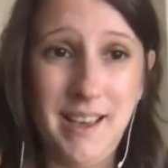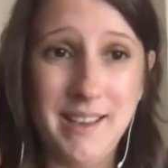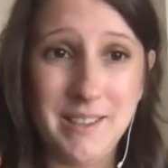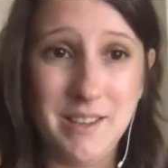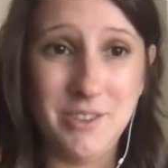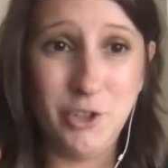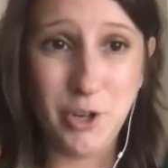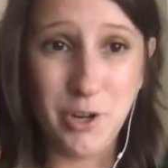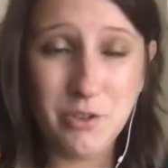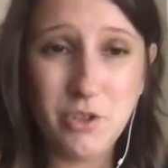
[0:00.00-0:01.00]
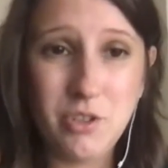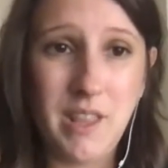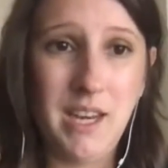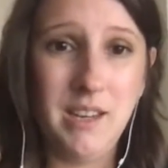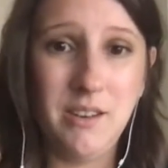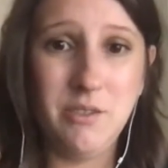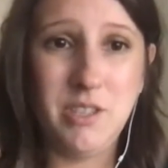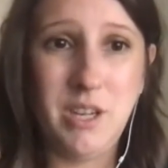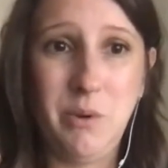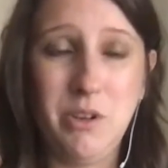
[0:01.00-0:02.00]
a church. They need to
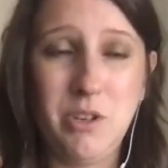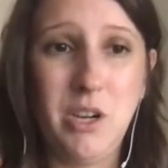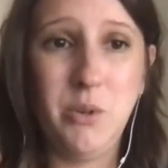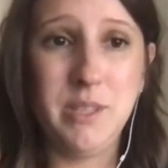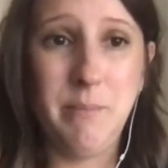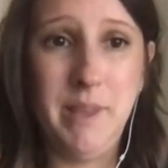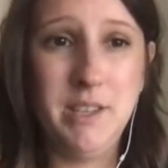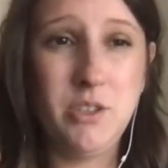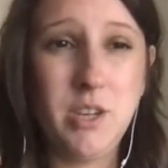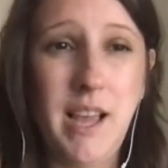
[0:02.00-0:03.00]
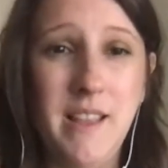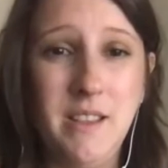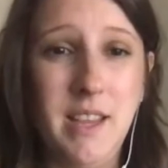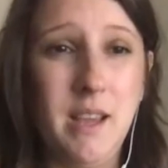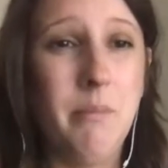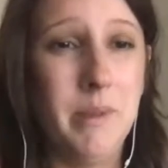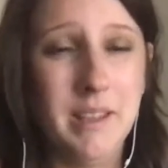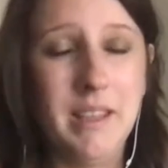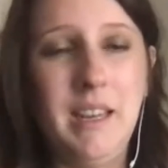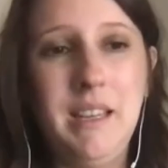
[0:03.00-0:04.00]
understand what you're trying to do as a ministry, and the
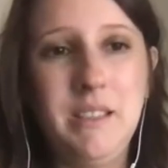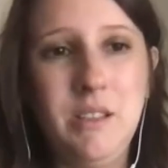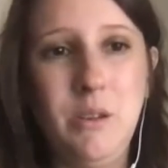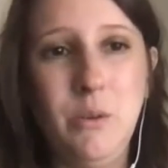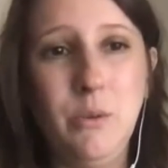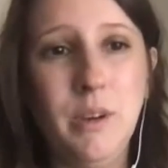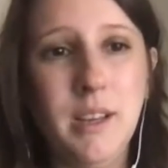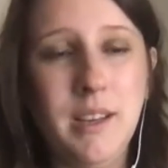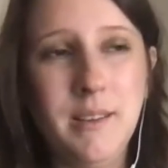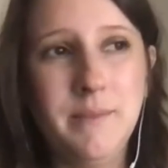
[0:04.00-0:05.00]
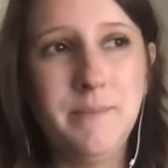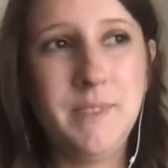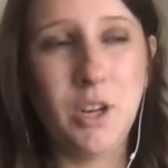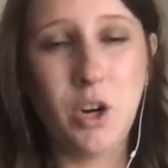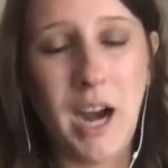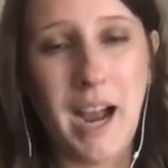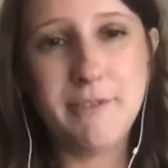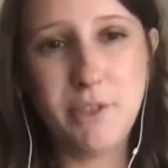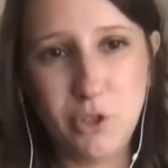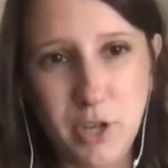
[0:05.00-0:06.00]
ability to
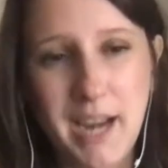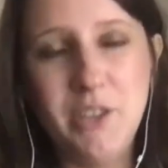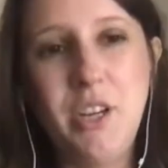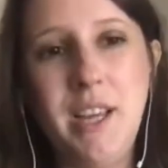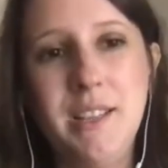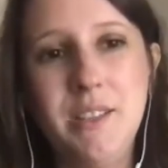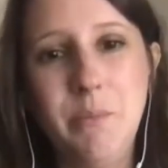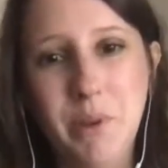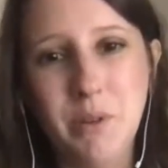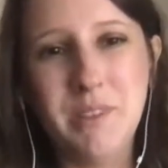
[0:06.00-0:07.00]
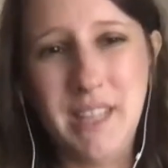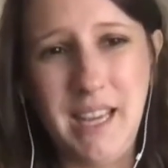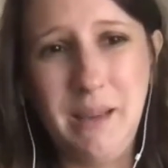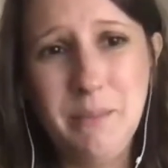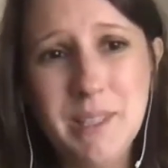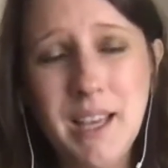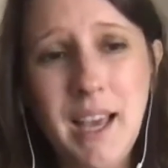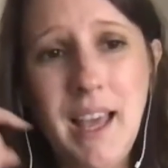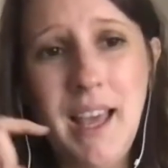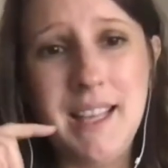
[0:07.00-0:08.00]
craft strategy and to build teams.
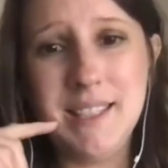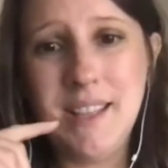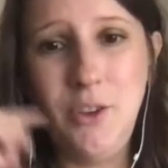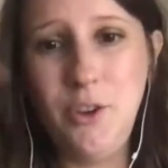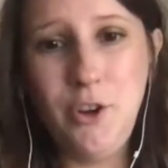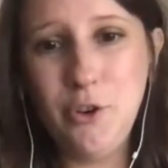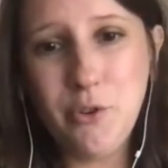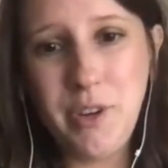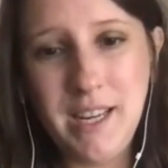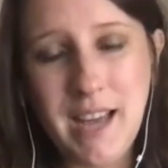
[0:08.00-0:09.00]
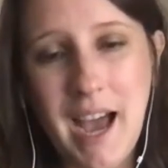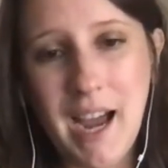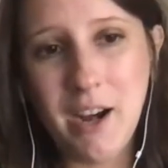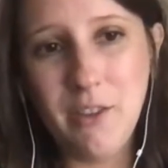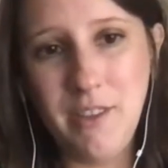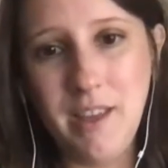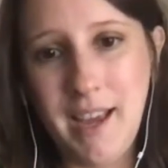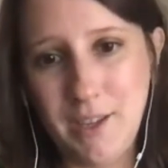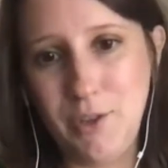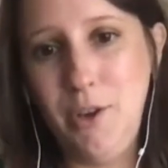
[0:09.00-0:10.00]
You don't need to hire the
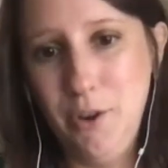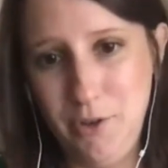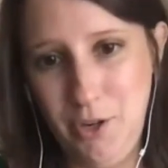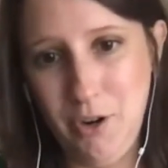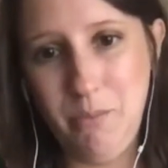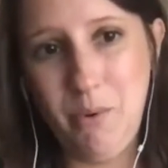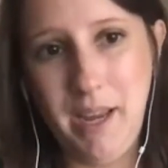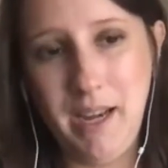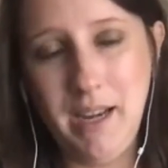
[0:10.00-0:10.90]
executor, to your point,